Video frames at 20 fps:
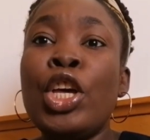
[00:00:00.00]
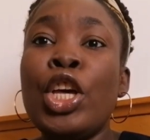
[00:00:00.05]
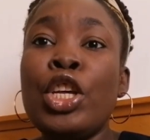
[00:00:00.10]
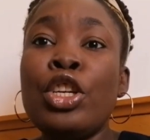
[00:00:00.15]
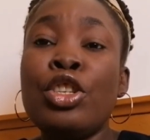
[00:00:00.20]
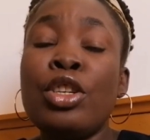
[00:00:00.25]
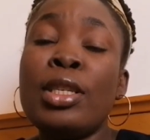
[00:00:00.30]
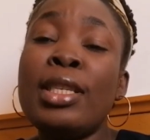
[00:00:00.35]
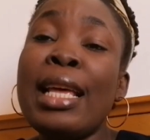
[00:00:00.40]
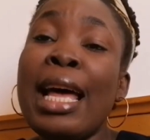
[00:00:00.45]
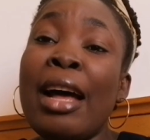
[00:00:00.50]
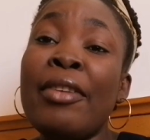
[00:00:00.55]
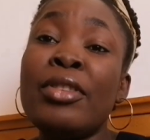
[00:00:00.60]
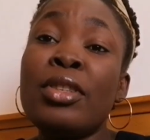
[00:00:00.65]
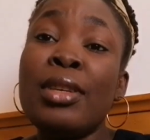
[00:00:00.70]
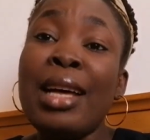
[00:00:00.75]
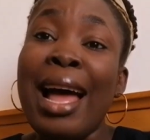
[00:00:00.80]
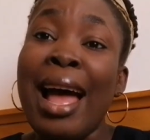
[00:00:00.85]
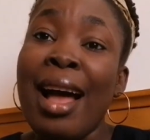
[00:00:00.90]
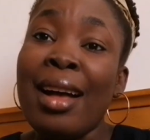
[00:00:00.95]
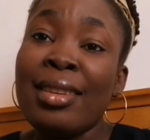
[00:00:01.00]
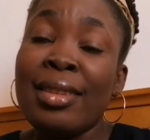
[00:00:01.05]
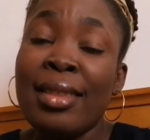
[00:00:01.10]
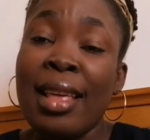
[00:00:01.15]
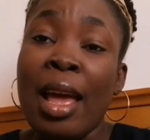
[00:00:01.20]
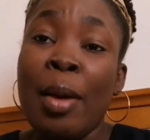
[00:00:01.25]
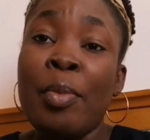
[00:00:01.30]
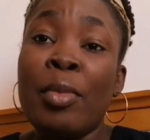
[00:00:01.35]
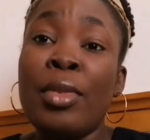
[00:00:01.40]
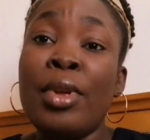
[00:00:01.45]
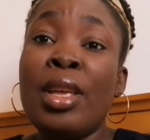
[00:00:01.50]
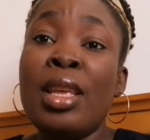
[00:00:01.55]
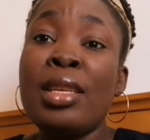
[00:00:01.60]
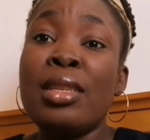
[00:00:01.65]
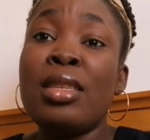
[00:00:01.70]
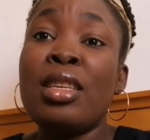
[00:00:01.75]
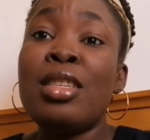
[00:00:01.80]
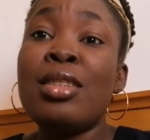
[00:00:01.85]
you just have to ask them, is the